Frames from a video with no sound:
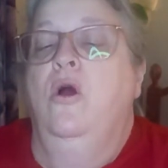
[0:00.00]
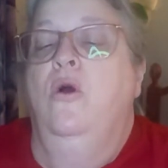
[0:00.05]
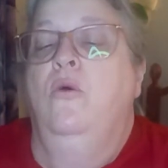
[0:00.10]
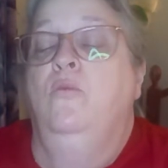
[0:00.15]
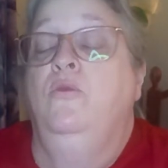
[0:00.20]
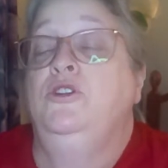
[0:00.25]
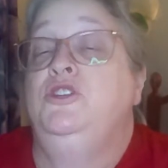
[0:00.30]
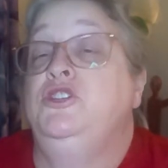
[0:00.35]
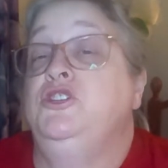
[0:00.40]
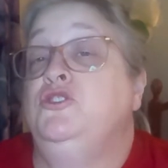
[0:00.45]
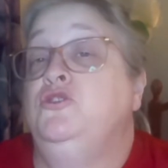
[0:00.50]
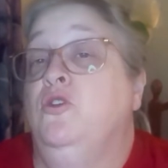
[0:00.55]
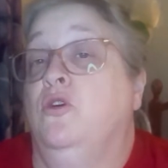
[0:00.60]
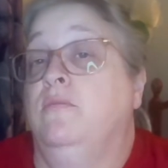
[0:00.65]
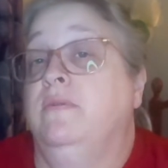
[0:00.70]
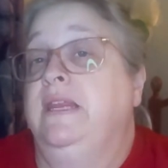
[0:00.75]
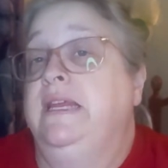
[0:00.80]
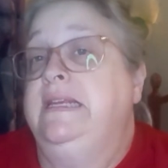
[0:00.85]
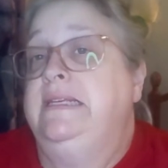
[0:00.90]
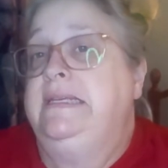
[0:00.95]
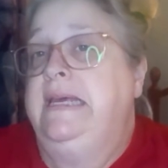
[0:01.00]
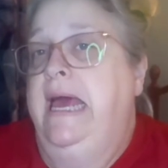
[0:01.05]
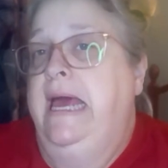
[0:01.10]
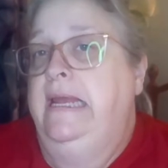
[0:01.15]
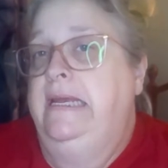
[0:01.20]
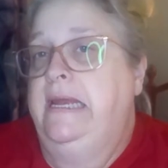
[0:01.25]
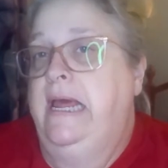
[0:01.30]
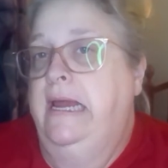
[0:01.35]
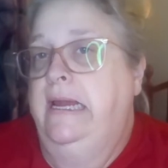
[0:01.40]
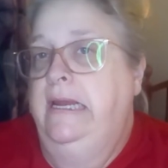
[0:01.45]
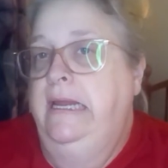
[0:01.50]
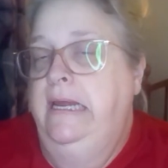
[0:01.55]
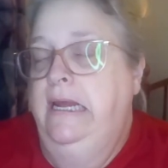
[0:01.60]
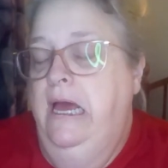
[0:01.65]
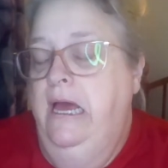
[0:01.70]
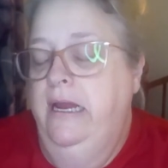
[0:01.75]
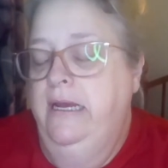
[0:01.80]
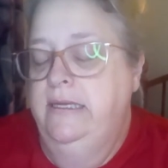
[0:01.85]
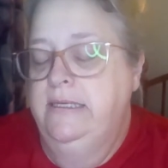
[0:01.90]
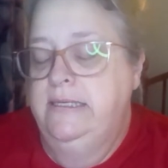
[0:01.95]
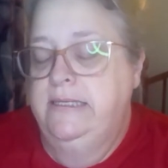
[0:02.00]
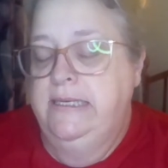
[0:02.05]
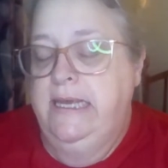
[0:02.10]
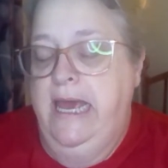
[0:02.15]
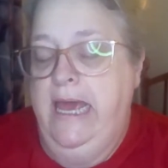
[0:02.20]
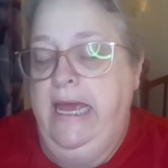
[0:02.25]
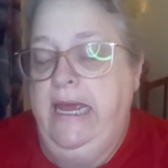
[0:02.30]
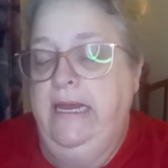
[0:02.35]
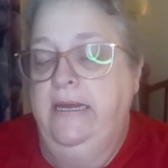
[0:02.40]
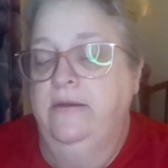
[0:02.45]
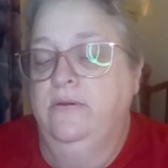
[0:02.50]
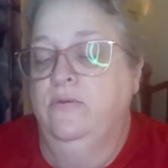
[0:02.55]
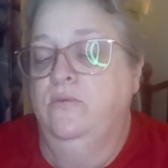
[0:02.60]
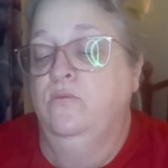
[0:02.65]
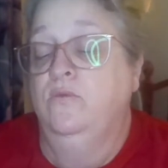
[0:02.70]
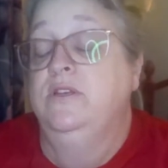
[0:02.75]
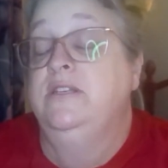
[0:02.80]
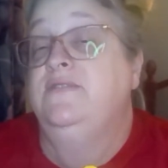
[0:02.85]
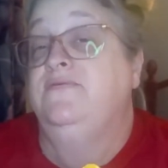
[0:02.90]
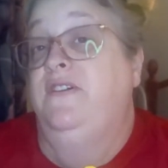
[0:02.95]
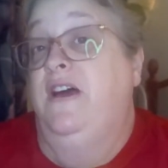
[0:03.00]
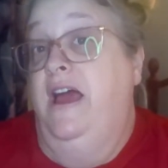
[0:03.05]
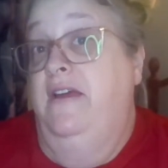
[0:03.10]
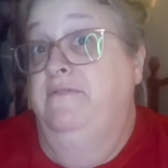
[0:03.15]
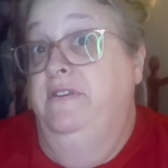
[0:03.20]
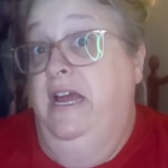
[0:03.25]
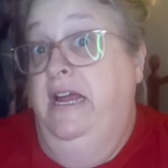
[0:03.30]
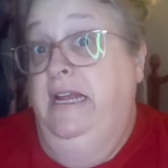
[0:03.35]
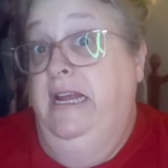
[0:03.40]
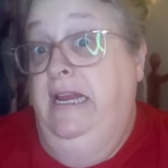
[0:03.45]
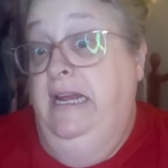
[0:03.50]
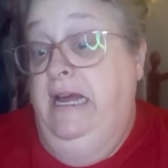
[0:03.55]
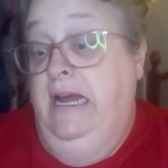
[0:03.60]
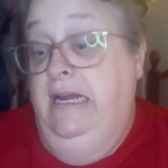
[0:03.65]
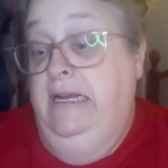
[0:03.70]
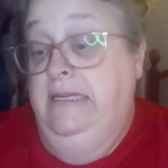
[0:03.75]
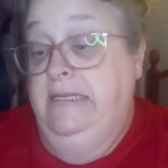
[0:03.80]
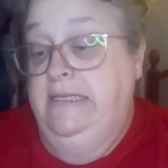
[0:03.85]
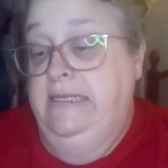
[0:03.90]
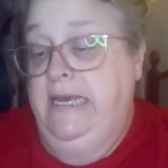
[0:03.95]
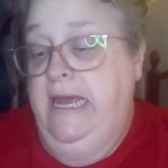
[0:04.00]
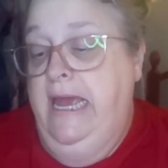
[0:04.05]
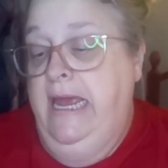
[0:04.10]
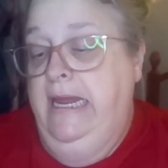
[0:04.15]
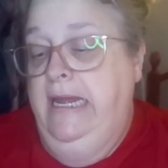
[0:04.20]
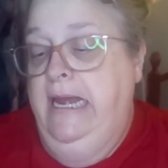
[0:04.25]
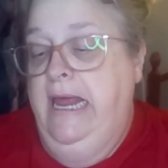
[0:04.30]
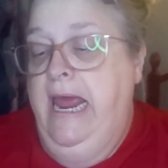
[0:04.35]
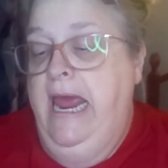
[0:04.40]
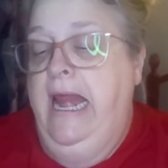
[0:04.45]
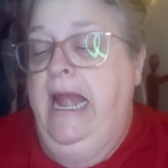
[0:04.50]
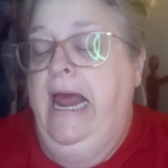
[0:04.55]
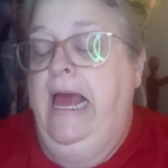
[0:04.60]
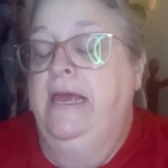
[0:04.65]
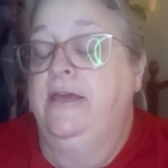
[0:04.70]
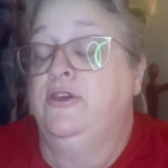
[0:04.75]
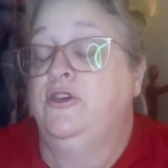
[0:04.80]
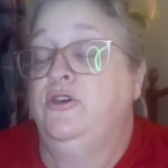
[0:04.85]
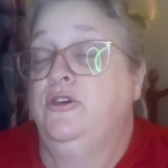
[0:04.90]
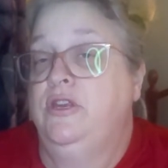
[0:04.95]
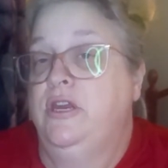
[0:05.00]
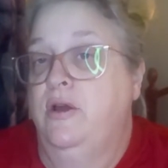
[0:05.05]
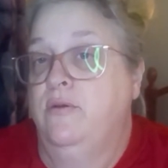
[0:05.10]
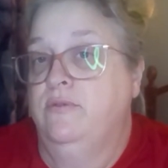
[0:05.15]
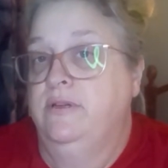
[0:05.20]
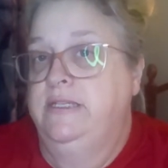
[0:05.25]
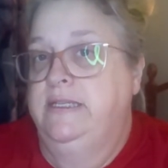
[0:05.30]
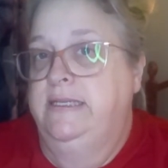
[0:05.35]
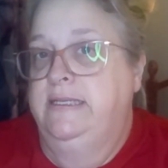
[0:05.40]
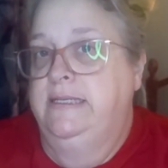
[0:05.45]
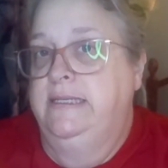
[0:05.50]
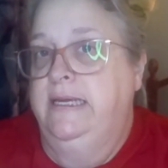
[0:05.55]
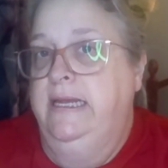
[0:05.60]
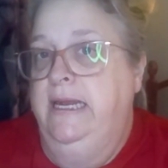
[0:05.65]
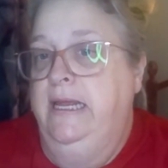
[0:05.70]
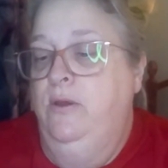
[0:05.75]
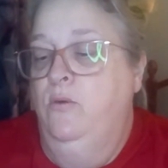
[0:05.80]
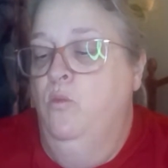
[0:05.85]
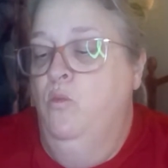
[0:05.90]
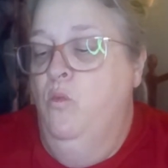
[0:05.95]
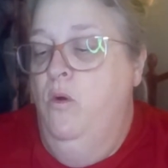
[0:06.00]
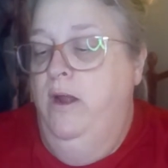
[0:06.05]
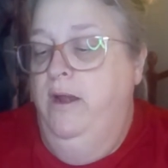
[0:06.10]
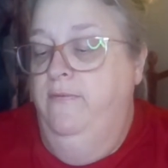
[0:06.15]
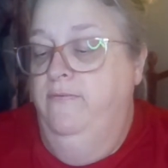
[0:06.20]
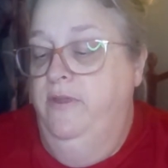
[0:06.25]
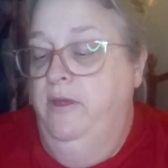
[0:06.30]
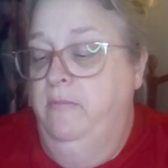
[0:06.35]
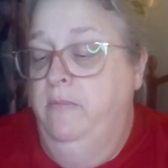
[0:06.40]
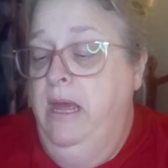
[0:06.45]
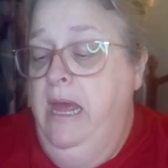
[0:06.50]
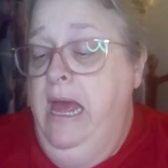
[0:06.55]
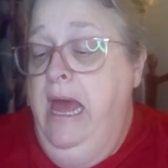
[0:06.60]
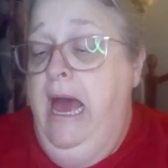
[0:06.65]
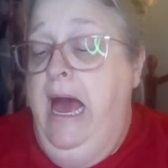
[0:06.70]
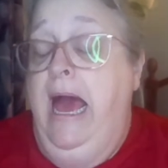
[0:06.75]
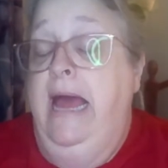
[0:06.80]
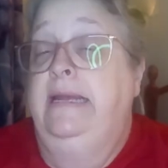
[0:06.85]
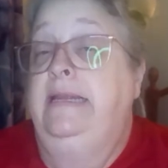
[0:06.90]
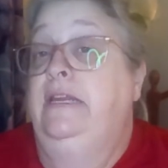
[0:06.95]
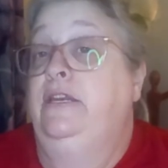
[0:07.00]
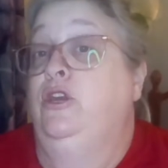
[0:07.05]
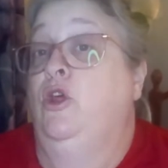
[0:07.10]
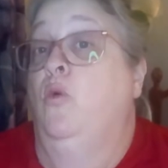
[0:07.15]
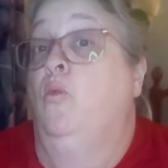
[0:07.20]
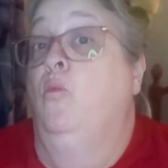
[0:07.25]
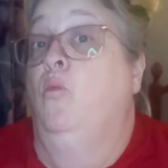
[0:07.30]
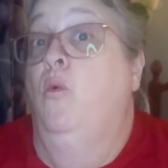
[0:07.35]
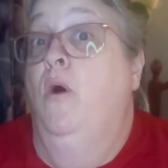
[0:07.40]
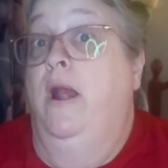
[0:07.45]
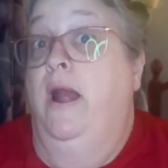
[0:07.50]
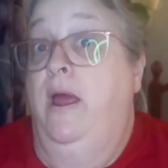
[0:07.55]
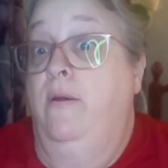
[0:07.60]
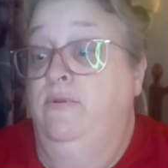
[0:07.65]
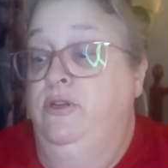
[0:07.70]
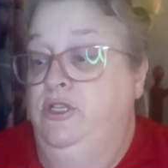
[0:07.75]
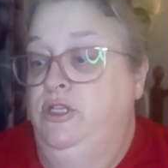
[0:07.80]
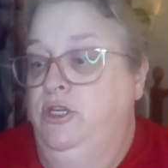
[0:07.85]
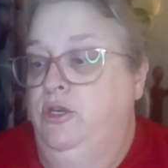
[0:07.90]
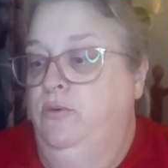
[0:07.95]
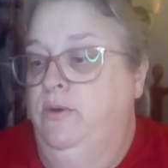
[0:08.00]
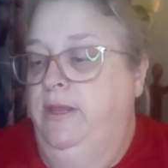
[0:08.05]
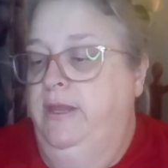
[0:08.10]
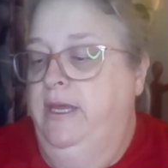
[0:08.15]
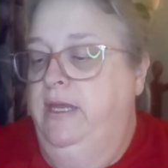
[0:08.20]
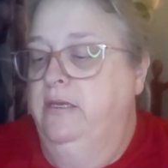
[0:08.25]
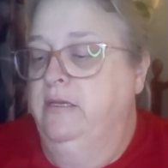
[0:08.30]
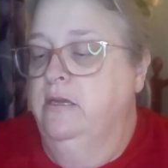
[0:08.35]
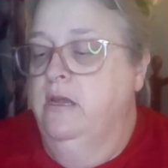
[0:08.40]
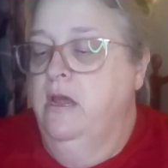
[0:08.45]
which is normally $10.99 a skein, was $5.99 a skein, and I could not resist getting one of them. I didn't know what I would do with it.